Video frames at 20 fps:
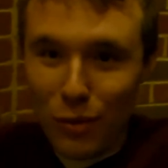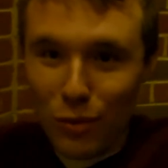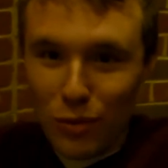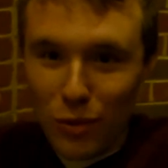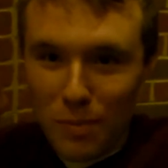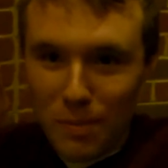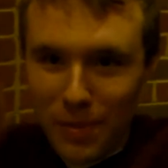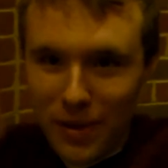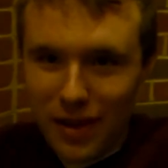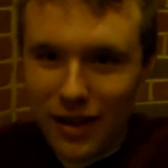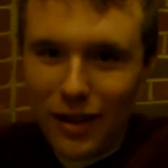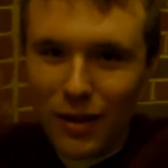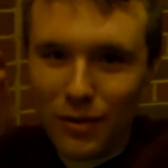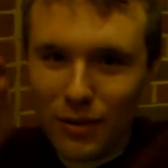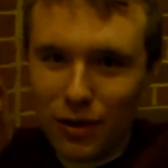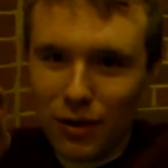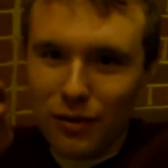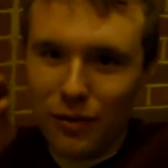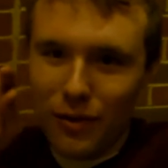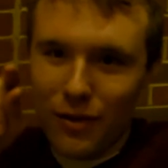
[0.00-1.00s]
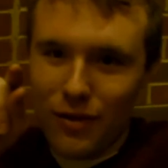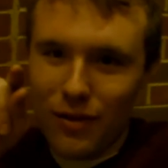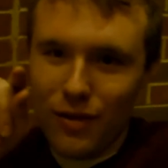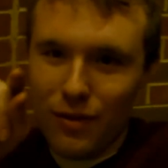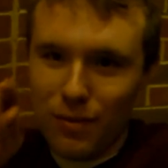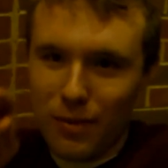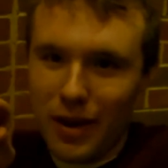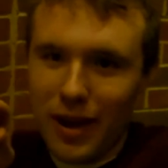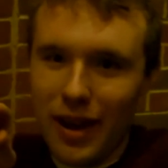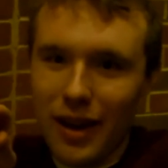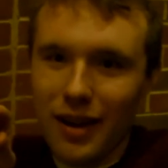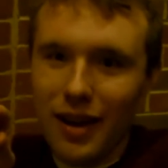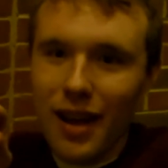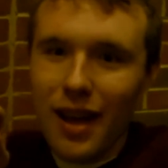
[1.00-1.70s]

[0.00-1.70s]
will repeal Roe versus Wade